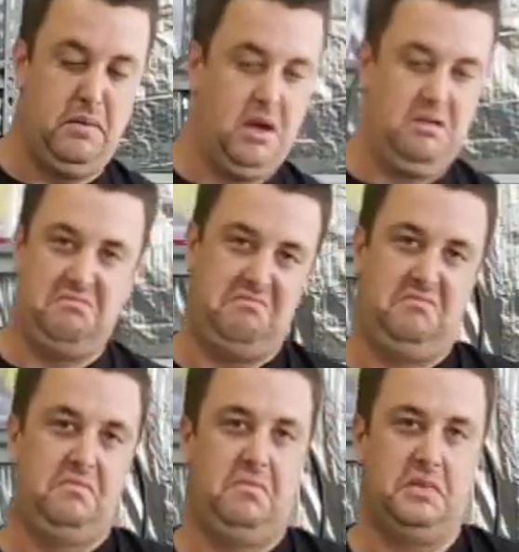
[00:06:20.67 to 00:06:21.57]
about
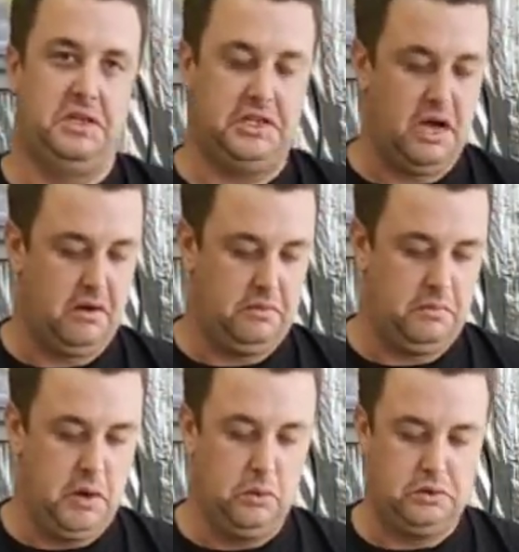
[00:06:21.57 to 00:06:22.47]

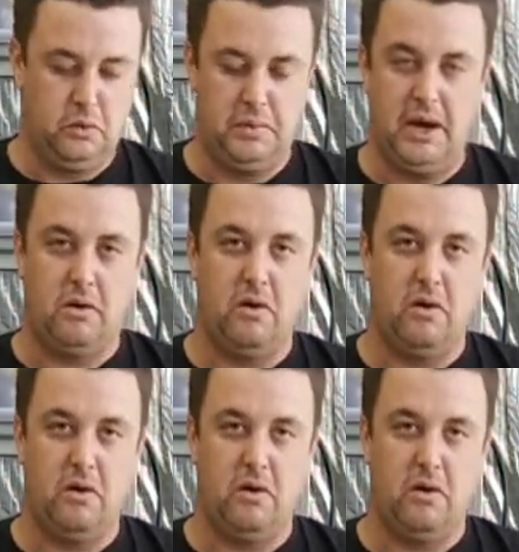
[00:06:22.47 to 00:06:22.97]
600mm to a metre